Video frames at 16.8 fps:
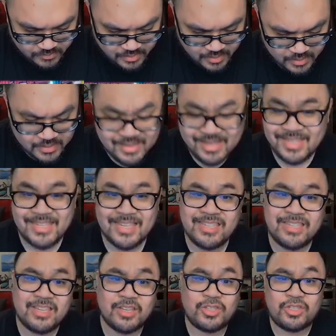This
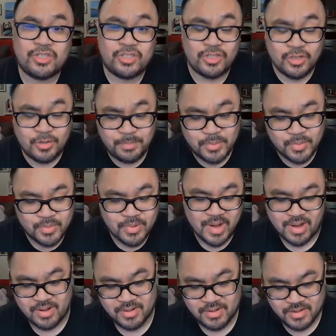is a
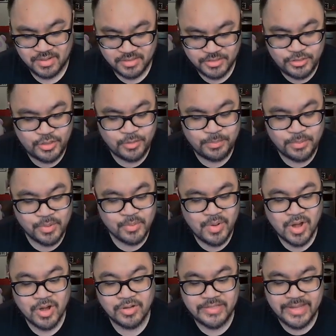super
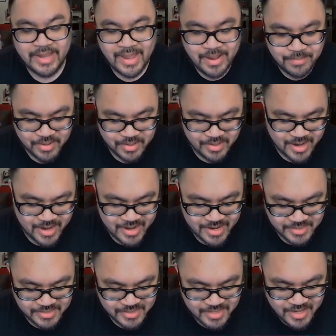rare tamer,
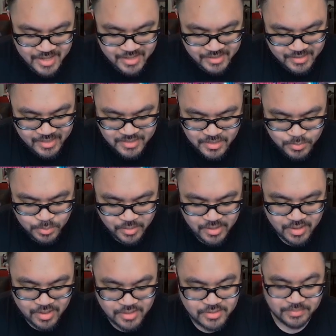guys. This is
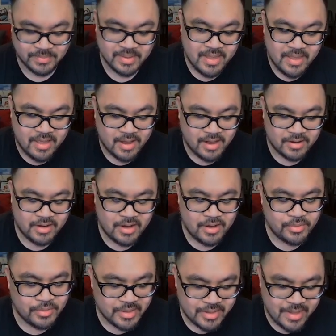pretty awesome. Not
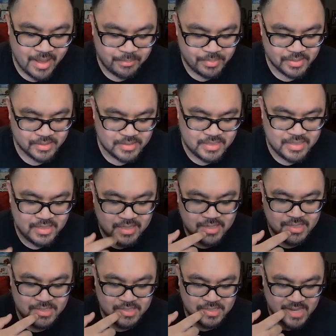only that, but she
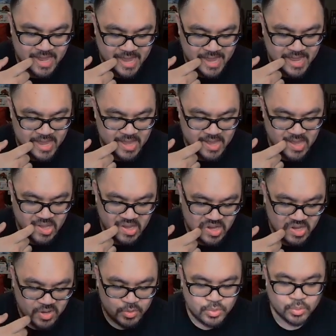is a
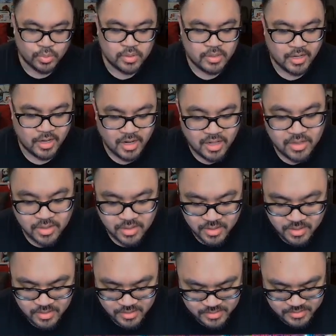dual
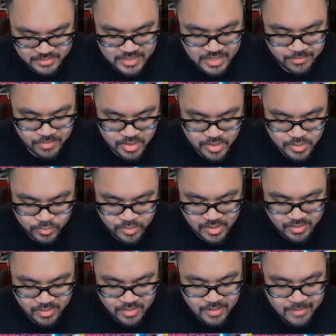color tamer as
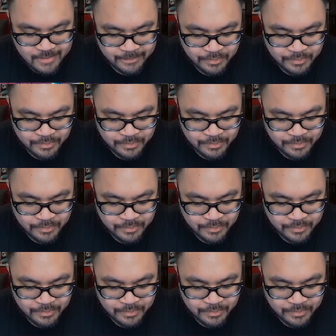well.